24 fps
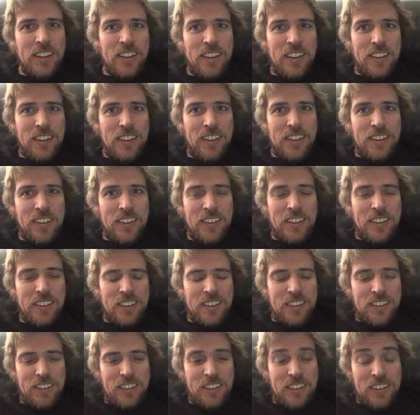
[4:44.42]

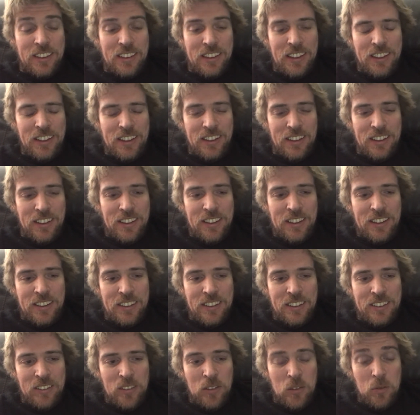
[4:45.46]
They're like, I
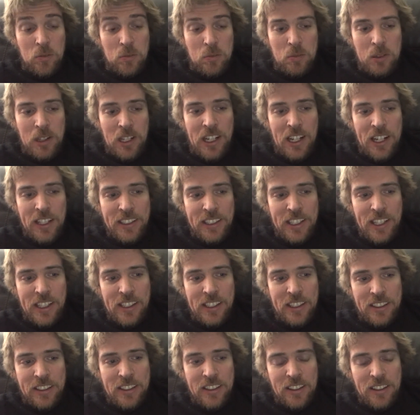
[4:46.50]
don't know, being
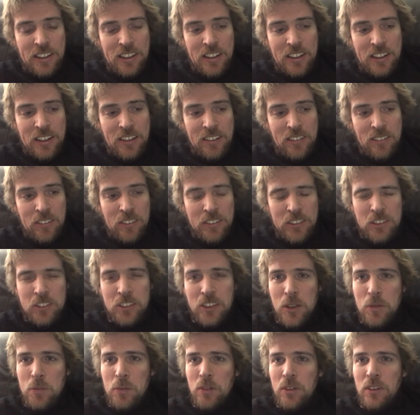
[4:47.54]
addicted to old
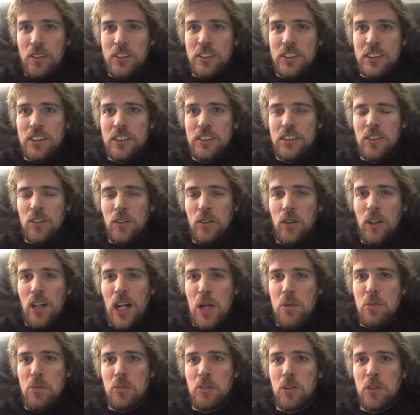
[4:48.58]
triples, old
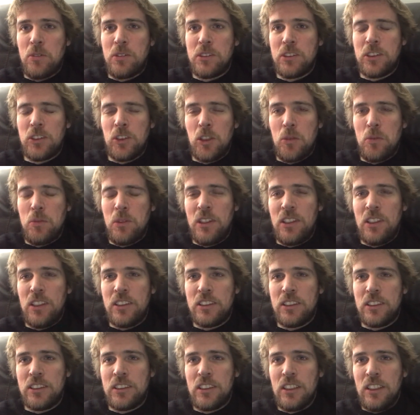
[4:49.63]
high performance
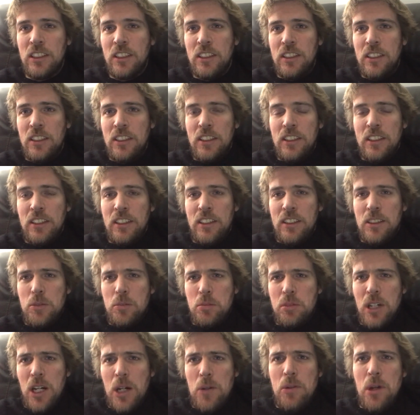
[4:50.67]
snowmobiles, it's
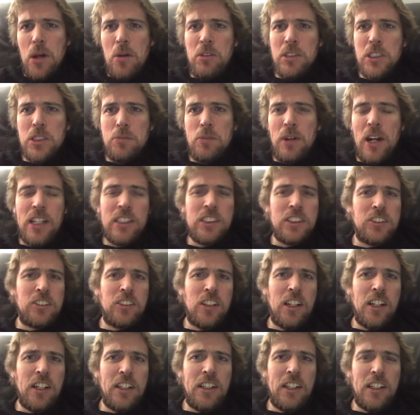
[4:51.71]
probably almost as bad as a
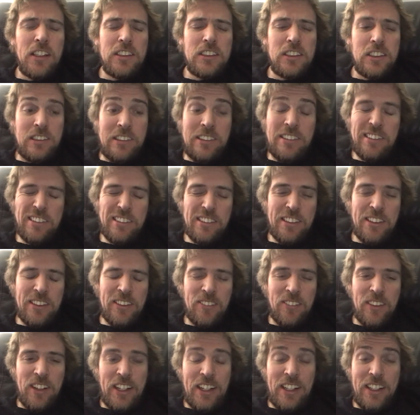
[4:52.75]
drug addiction in
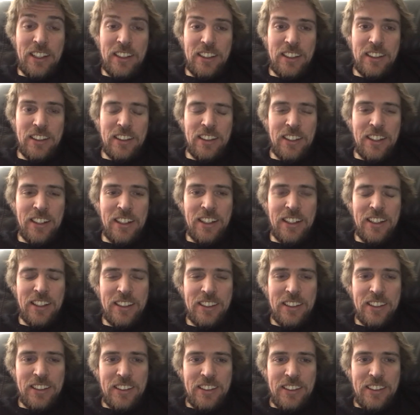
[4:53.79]
a way.
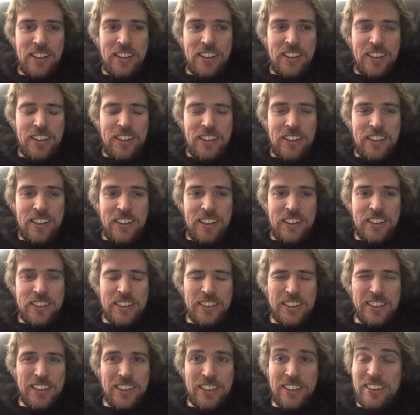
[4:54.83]
Because
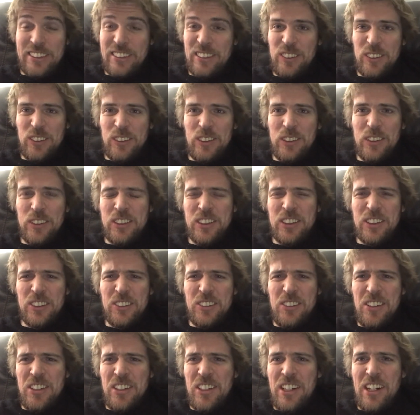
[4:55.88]
it's like, oh, it's
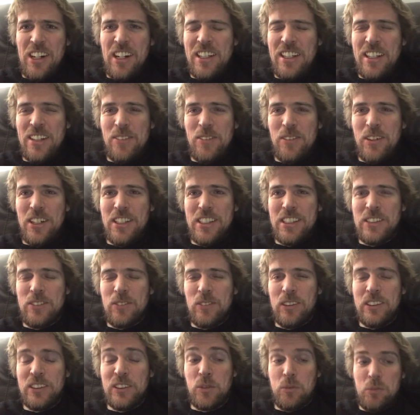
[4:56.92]
so good. Then
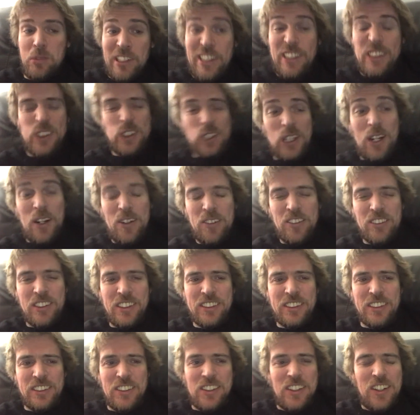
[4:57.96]
once it breaks down, you're
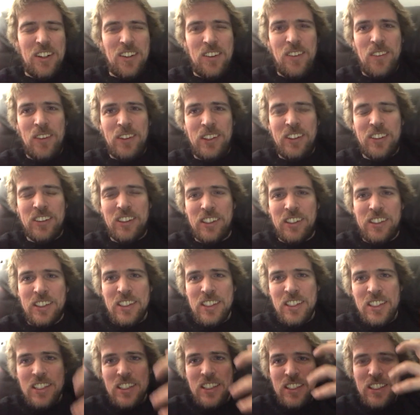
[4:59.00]
like, no. And you're like,
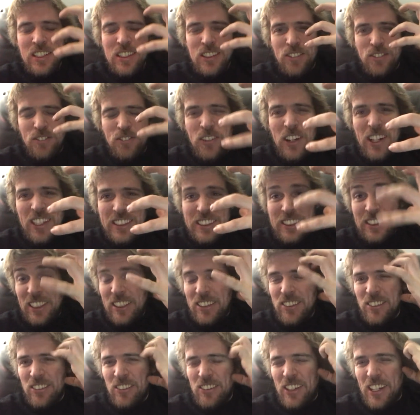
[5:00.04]
you fix it
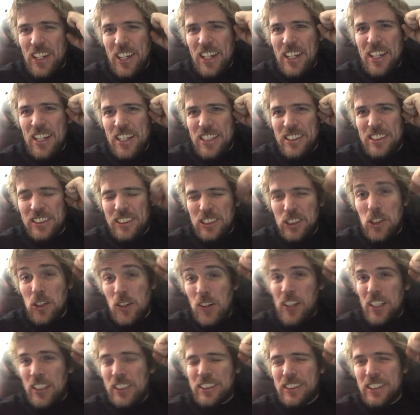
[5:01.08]
and you're okay, yes, it's
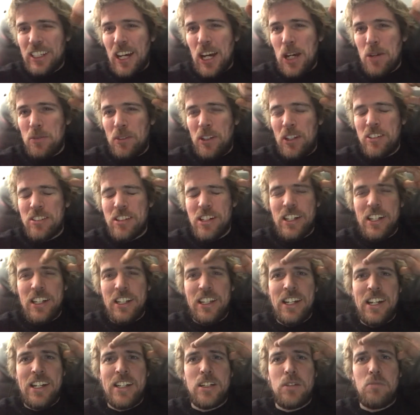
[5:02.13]
good this time, and you run it
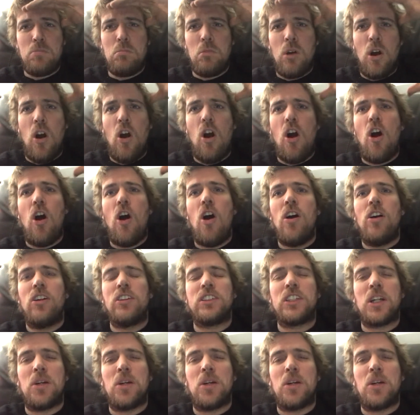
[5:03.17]
again and burn,